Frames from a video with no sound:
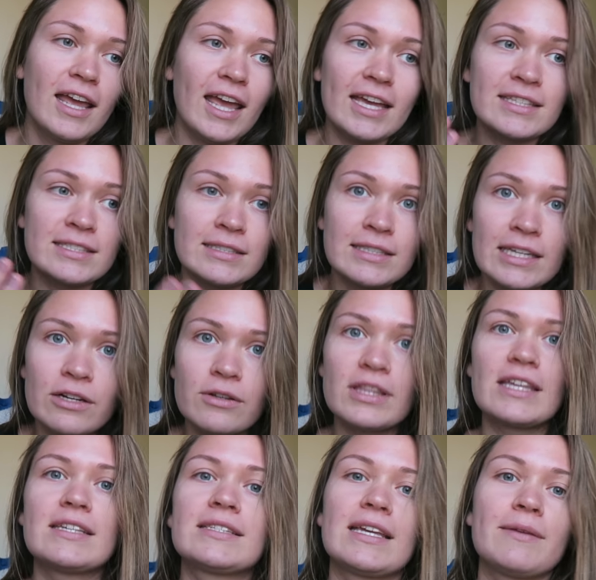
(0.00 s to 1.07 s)
it's
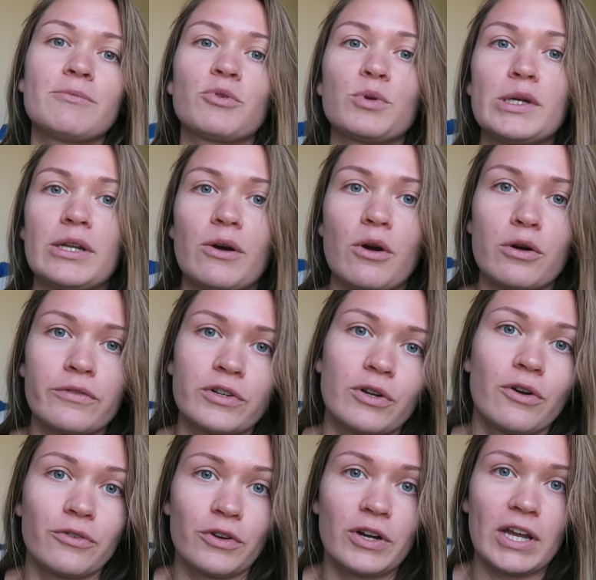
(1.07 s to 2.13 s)
literally the same burrito over
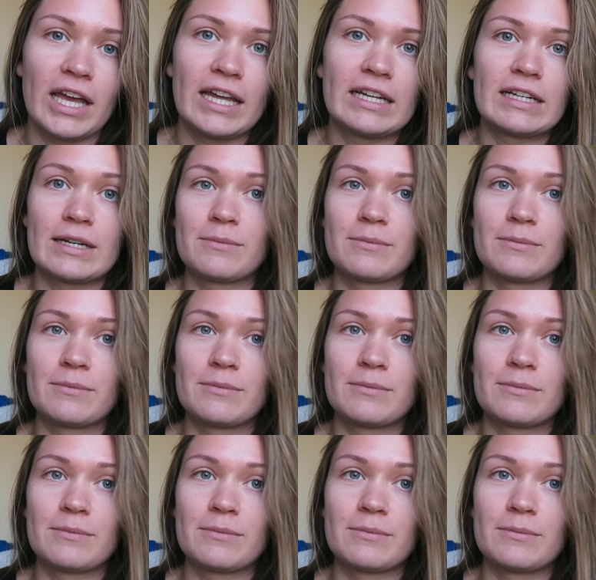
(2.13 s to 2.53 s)
and over again.